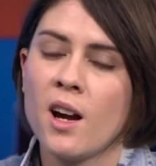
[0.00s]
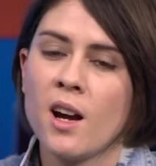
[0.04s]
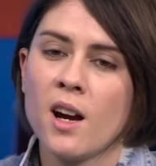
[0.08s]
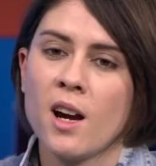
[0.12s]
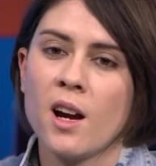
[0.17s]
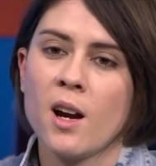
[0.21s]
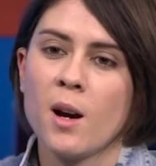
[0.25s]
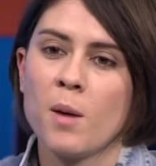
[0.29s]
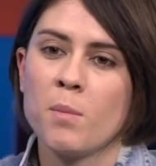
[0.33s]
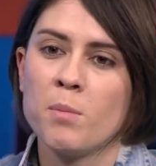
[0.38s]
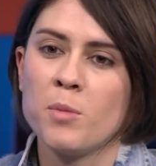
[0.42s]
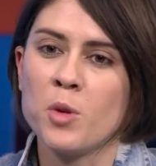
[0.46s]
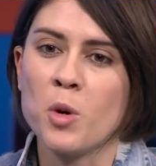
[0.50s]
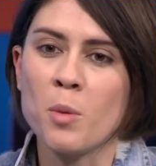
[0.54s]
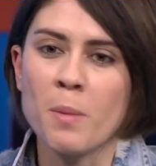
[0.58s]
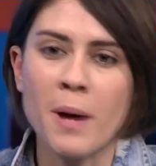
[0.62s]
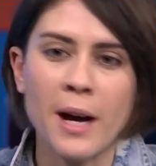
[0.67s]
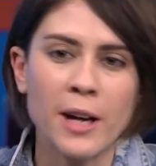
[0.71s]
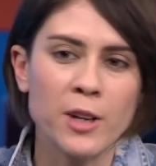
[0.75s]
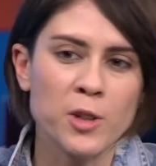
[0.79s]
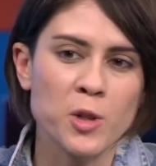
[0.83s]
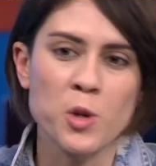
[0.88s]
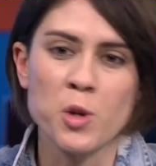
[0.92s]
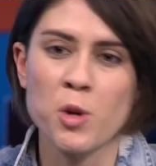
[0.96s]
No
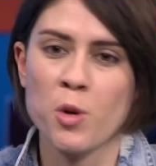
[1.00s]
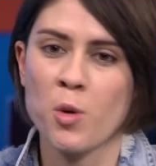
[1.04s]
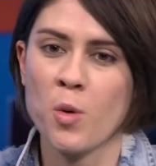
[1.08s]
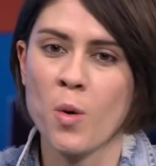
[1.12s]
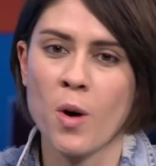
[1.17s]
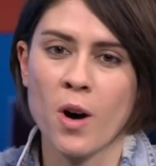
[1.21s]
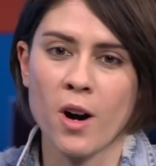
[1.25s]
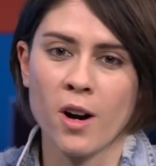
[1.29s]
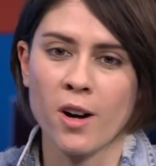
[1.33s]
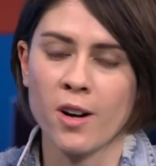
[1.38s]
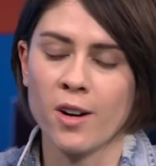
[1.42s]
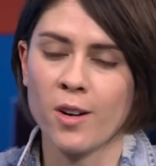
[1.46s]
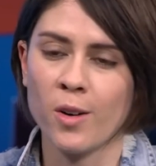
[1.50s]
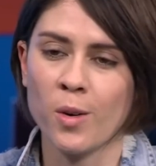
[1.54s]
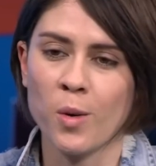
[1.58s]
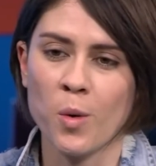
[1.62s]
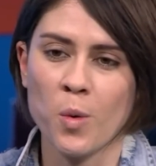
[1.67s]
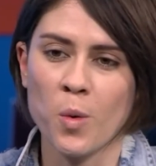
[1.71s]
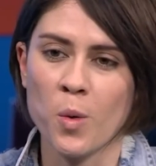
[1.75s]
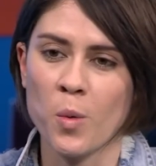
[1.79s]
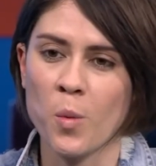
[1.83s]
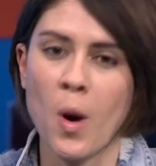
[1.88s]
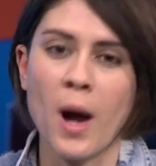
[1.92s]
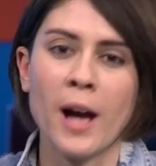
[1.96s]
matter who you are
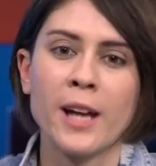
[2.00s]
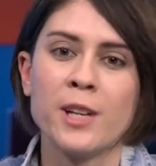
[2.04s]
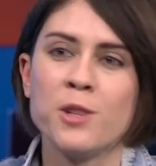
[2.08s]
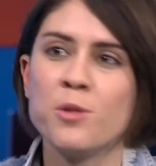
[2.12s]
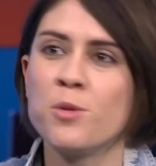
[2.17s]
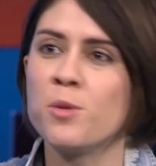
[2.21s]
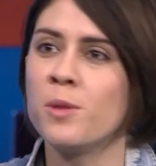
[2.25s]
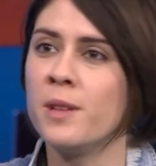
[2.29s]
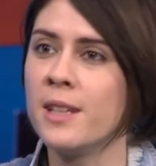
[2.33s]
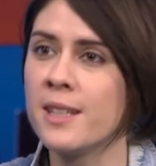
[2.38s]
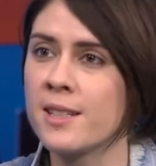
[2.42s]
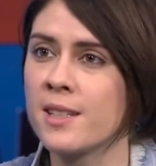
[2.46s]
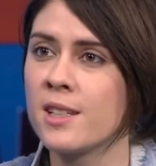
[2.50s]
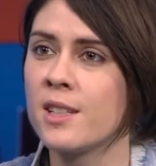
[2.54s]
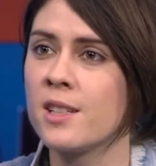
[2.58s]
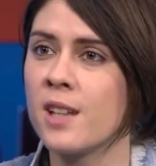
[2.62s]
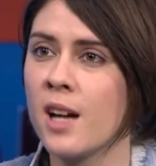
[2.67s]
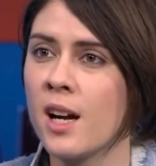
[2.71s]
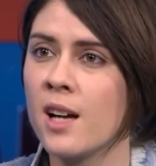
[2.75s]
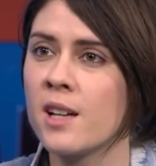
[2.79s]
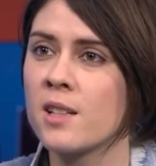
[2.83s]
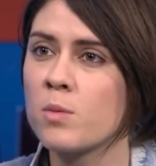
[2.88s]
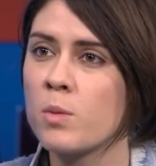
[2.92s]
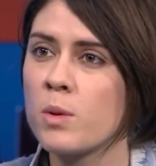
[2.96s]
or why you listen to
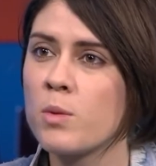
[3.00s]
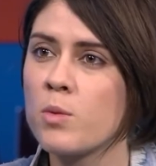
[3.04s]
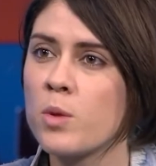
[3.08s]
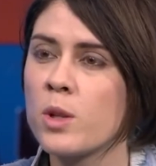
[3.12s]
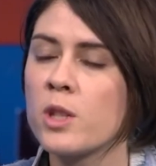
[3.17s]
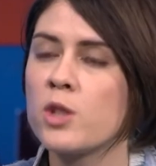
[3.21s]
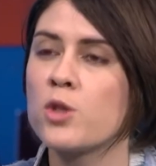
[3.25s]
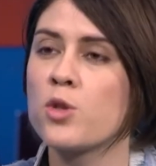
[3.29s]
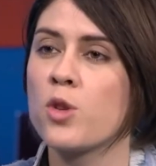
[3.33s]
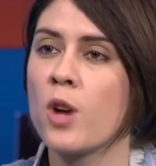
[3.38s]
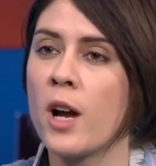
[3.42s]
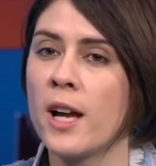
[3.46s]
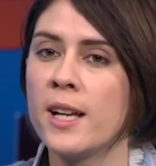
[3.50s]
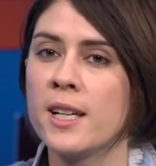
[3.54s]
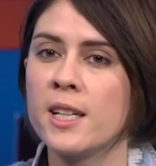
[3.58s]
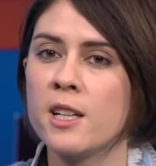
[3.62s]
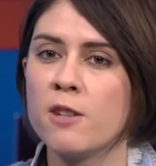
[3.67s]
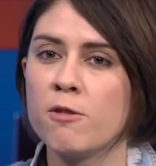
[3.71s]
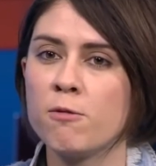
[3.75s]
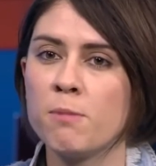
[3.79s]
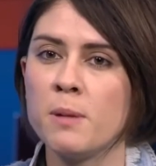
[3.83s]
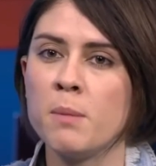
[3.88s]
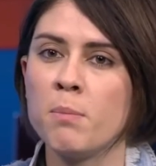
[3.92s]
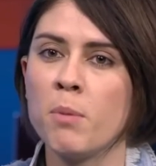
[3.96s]
us, we really try to
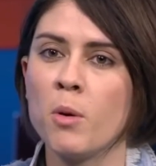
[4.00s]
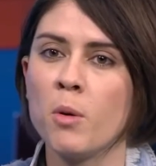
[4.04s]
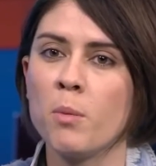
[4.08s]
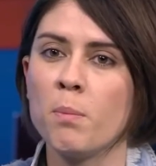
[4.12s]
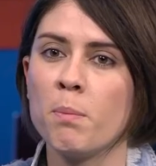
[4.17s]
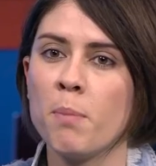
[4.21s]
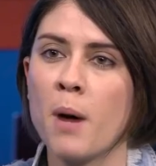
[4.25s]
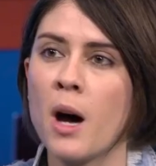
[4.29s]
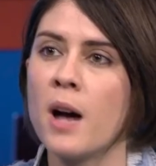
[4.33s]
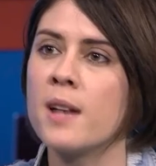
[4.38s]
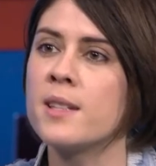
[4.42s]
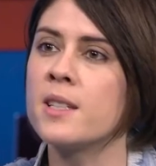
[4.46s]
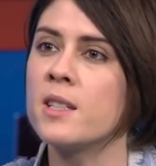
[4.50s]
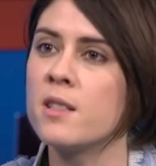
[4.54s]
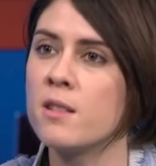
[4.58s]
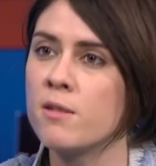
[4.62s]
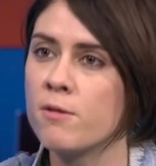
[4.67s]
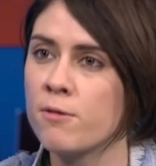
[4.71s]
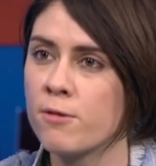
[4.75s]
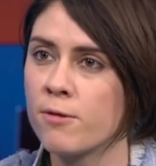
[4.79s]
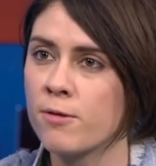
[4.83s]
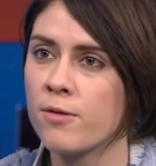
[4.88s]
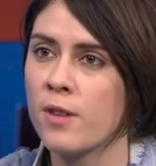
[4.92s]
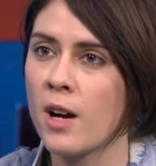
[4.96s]
give people positive
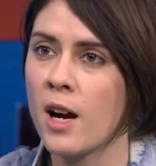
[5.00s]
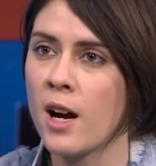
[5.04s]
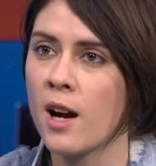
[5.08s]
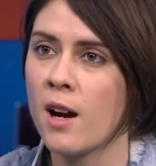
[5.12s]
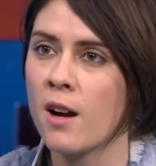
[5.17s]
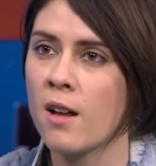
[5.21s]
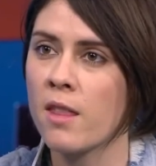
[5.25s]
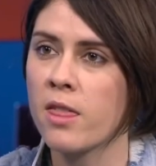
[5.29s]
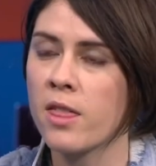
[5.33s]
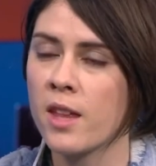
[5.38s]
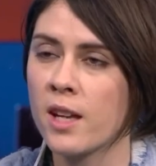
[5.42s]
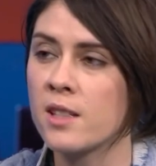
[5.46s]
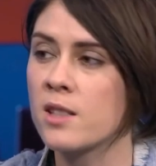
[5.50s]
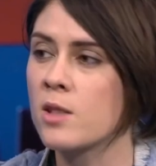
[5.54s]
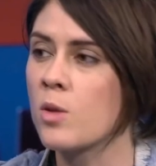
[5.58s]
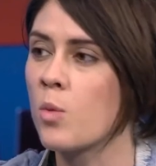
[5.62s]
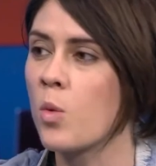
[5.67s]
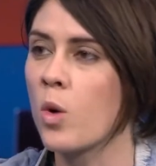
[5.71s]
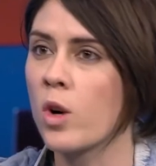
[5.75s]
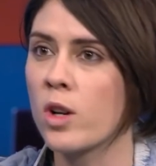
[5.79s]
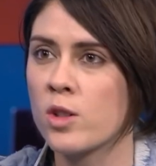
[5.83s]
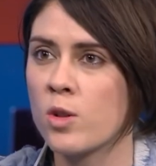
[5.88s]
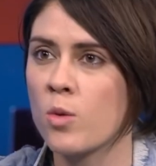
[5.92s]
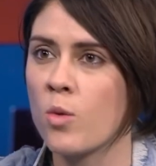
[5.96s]
things to
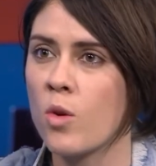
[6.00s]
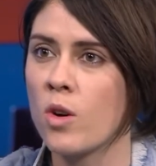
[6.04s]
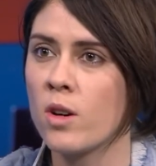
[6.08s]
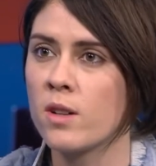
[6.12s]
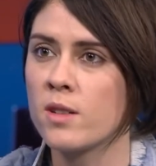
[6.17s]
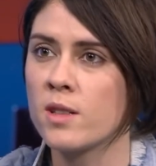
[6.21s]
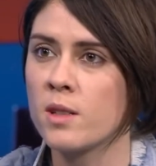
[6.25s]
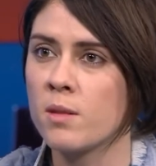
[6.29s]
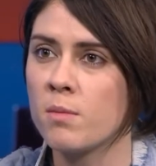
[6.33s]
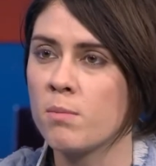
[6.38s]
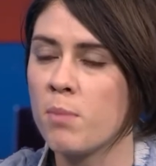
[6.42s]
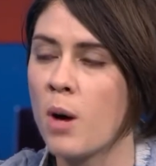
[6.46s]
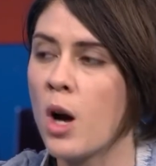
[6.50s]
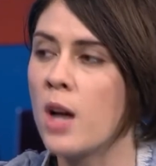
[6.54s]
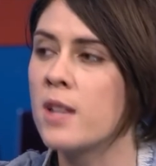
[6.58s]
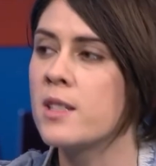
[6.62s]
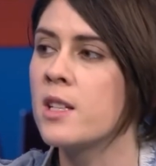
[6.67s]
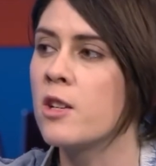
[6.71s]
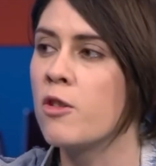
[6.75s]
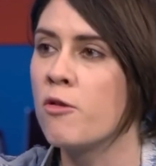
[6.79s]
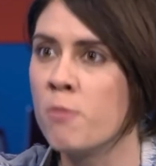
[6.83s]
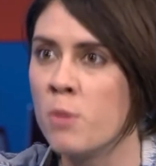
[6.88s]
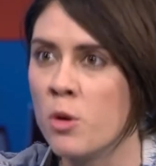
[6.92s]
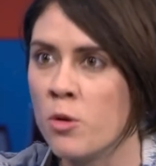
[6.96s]
work towards and
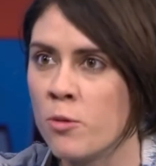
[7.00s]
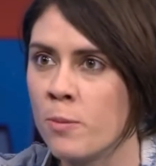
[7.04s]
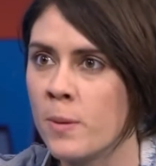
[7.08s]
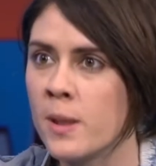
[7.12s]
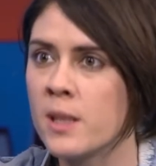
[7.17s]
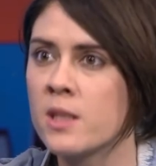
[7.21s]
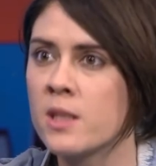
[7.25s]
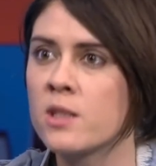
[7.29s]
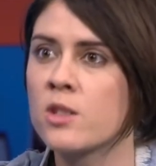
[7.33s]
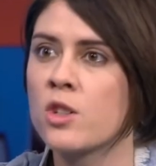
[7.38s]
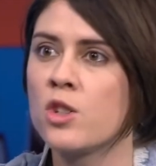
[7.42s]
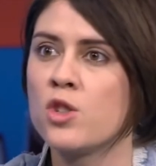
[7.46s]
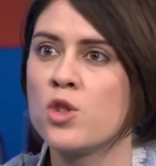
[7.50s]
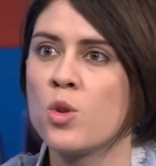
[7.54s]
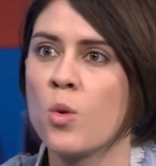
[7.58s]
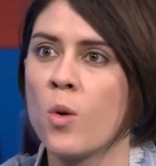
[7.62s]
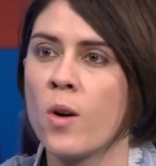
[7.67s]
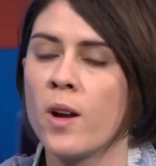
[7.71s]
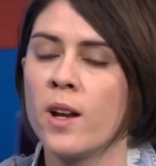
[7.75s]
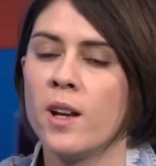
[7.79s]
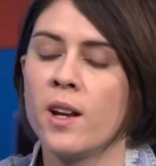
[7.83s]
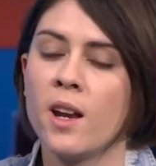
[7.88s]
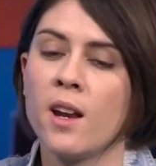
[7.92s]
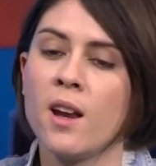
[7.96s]
positive movements to
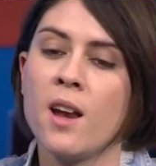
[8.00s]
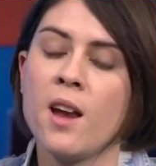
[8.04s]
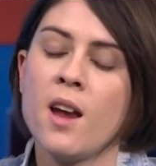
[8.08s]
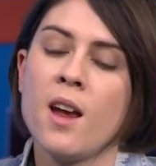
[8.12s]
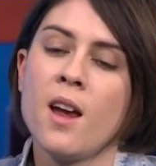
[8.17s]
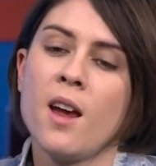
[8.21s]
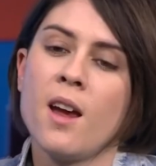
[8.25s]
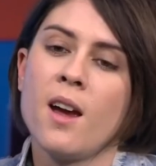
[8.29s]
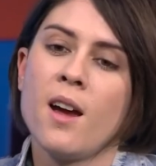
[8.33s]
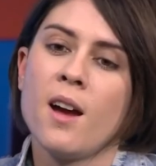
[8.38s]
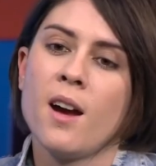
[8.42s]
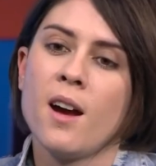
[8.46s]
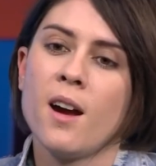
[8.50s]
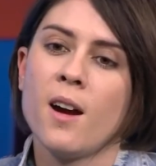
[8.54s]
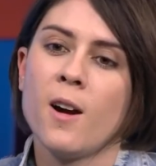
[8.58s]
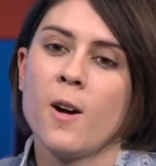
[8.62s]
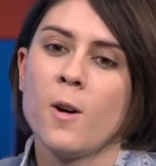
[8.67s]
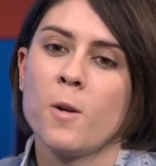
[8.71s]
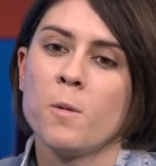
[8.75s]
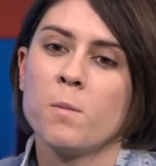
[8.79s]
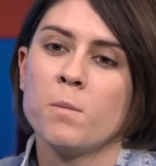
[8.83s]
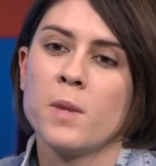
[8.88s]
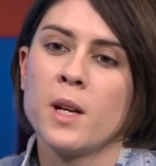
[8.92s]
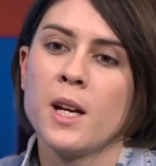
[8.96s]
join,
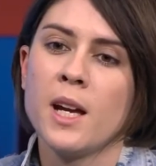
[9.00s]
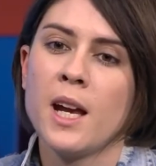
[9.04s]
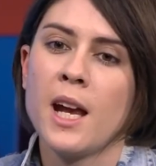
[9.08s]
and